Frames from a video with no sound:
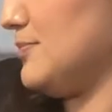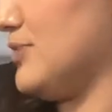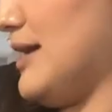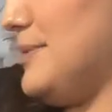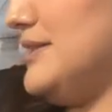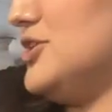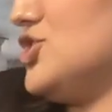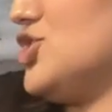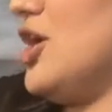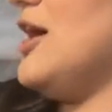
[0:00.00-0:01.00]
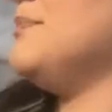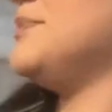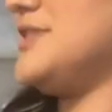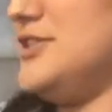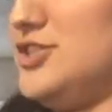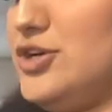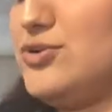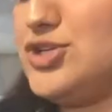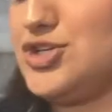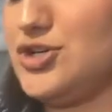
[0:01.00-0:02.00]
ended up grabbing the Chomps
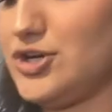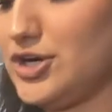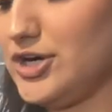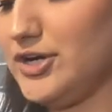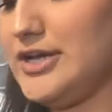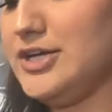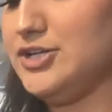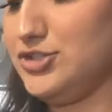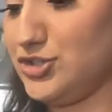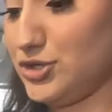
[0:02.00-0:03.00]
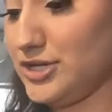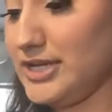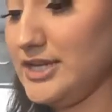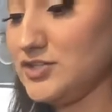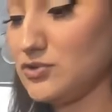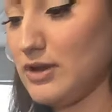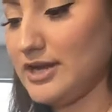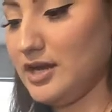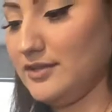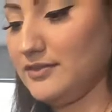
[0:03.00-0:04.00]
Zero Sugar Jerky. So
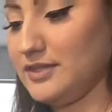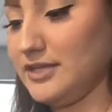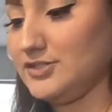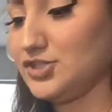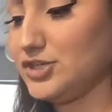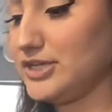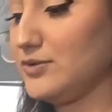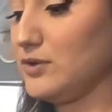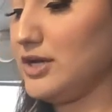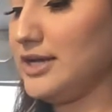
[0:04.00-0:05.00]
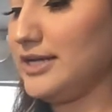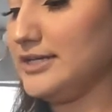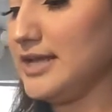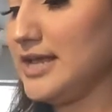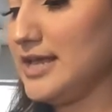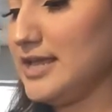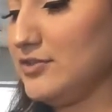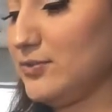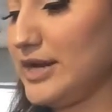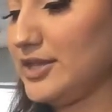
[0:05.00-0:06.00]
I got the turkey one,
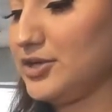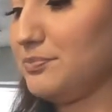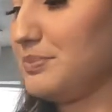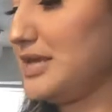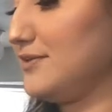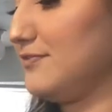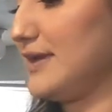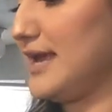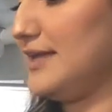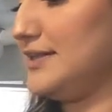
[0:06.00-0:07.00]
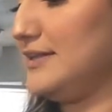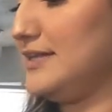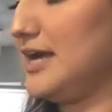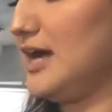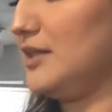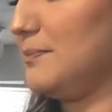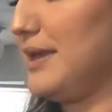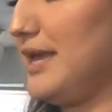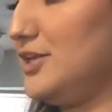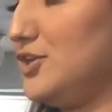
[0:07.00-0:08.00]
the regular beef, and the
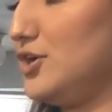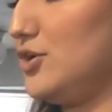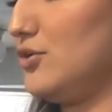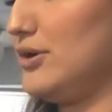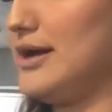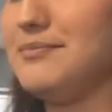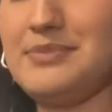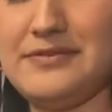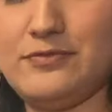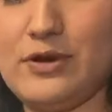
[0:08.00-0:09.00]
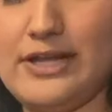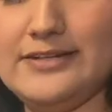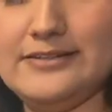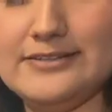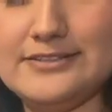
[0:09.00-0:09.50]
jalapeno beef one.